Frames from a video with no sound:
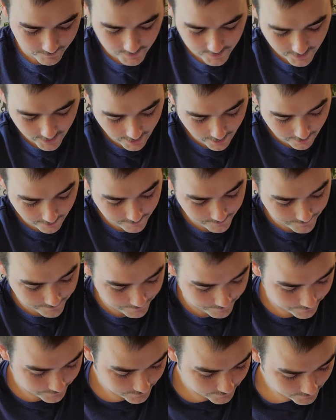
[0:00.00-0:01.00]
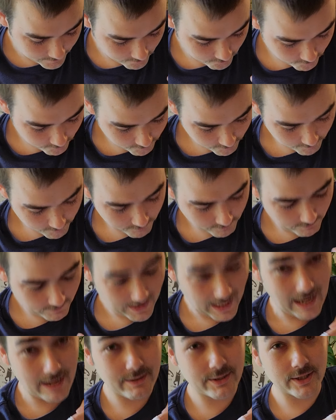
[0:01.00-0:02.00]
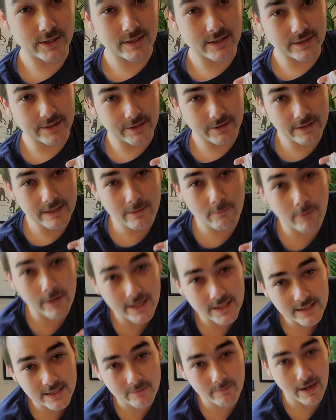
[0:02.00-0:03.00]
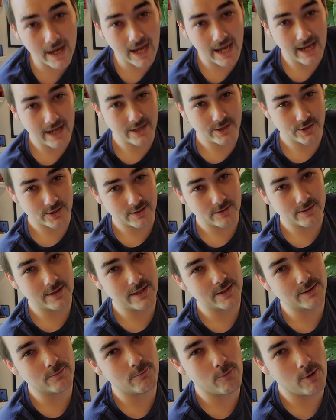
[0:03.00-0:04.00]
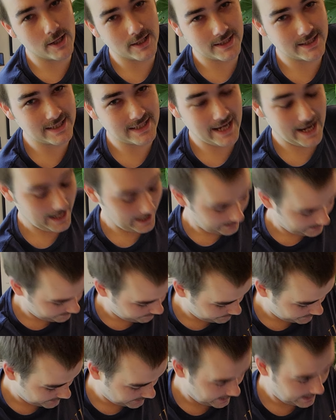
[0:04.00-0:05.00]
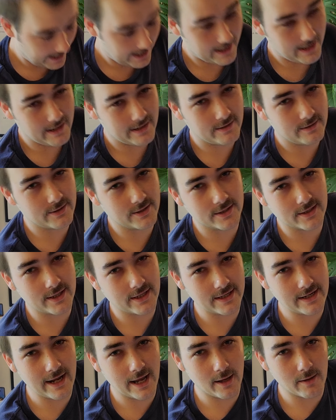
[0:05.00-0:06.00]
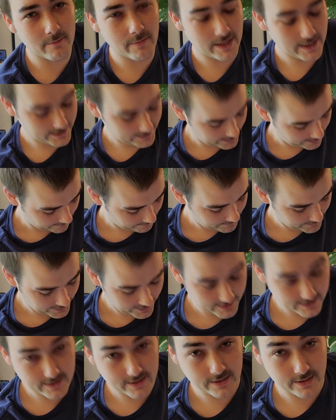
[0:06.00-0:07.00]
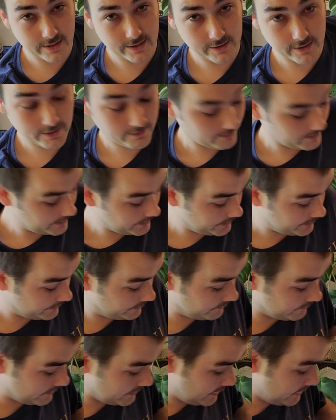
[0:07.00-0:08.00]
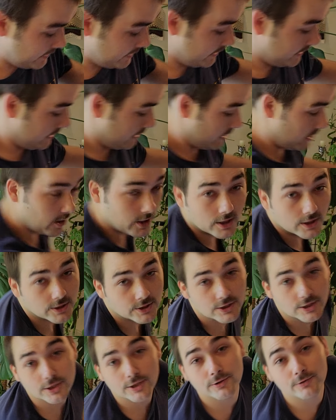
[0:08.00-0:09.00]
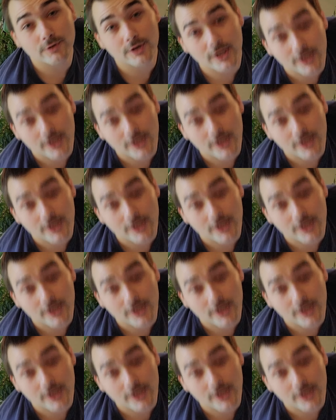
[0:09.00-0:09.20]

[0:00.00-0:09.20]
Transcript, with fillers: so I just literally went to buy just this one skein, but I just couldn't help myself because the deals were too too